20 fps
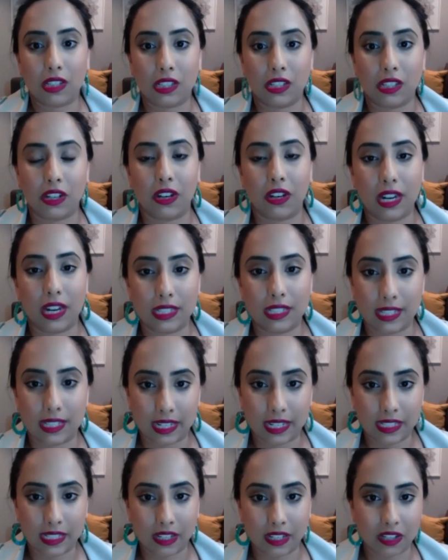the United
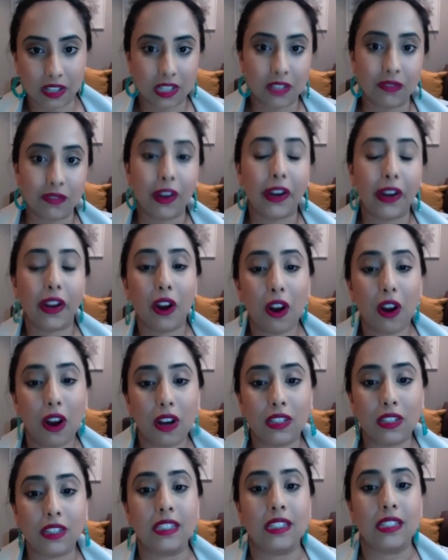States. There's, it's very hard
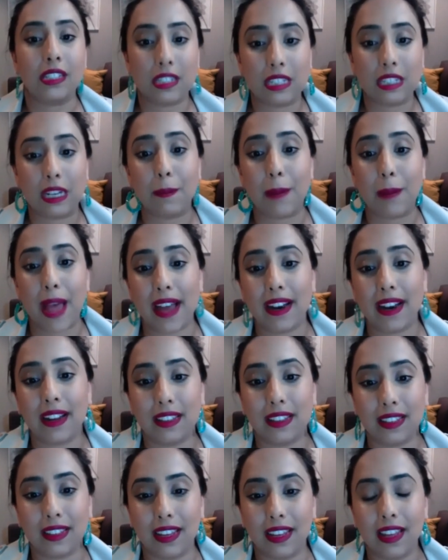to
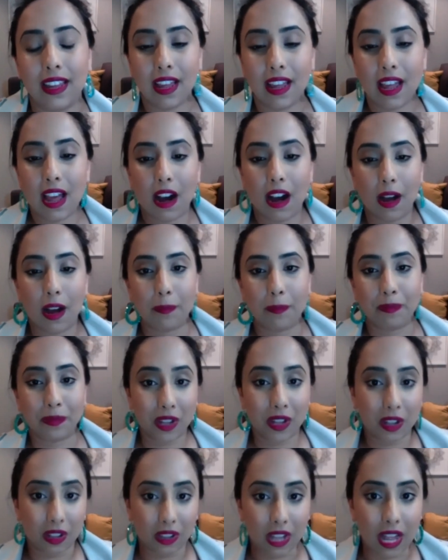systematically um,
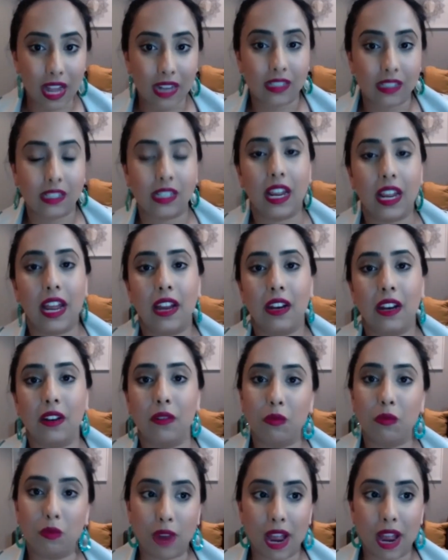collect and
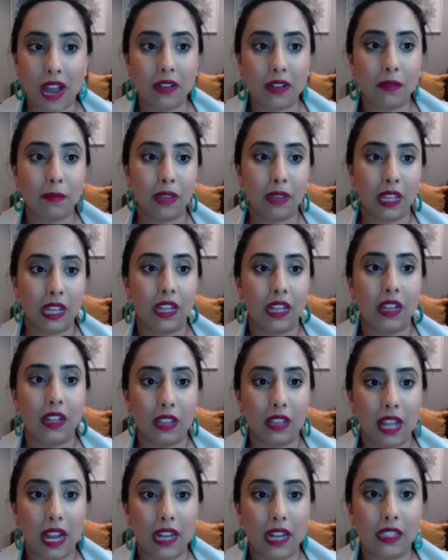randomly
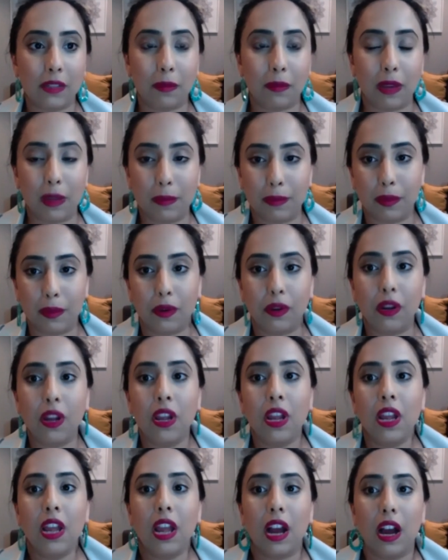collect people
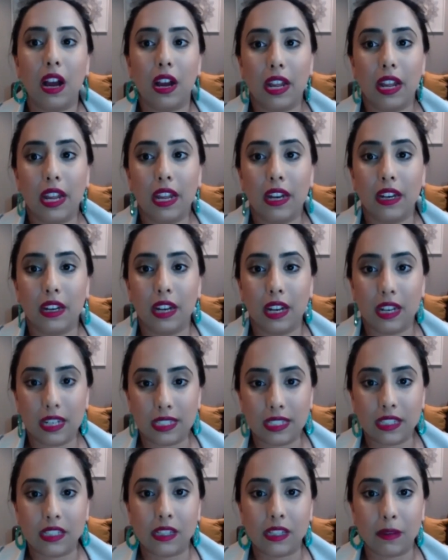uh, in, in a
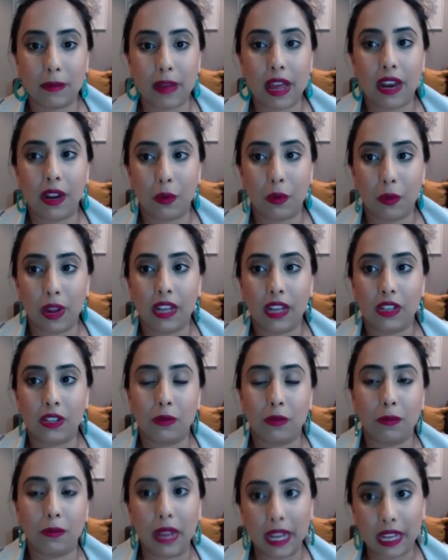systematic way to
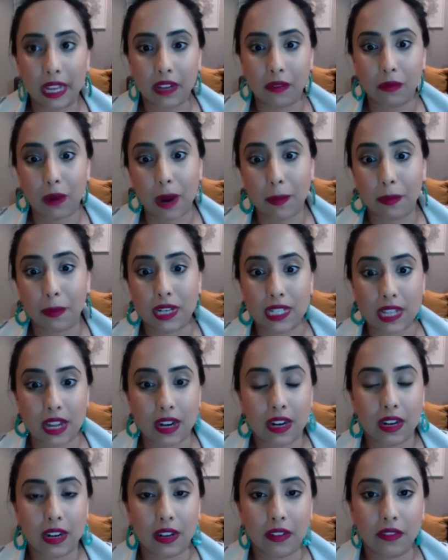make it
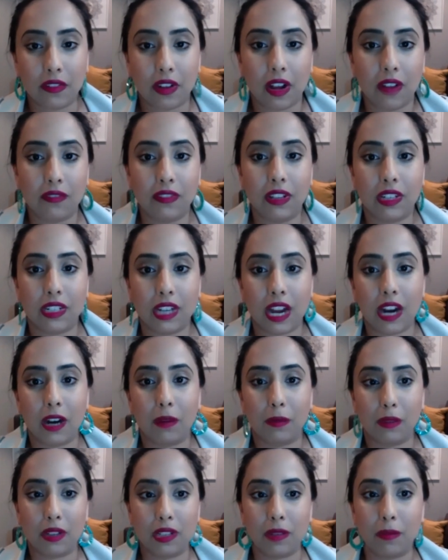representative of the entire
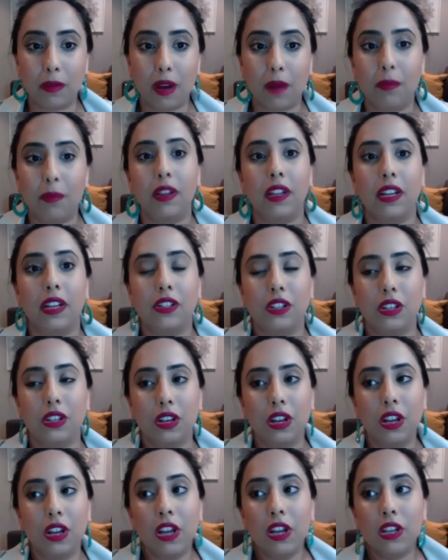Muslim population.
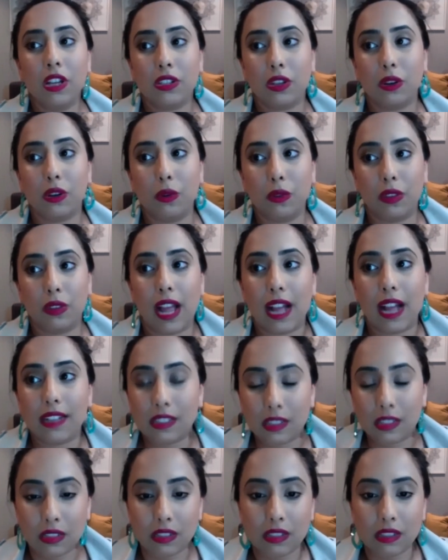So
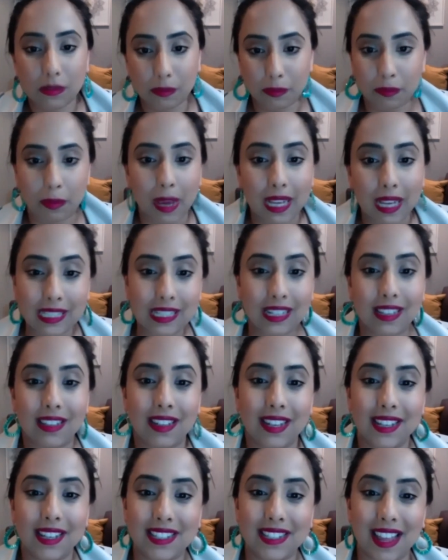that's
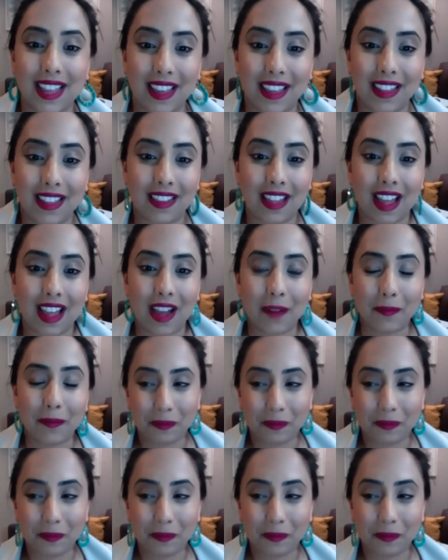basically saying that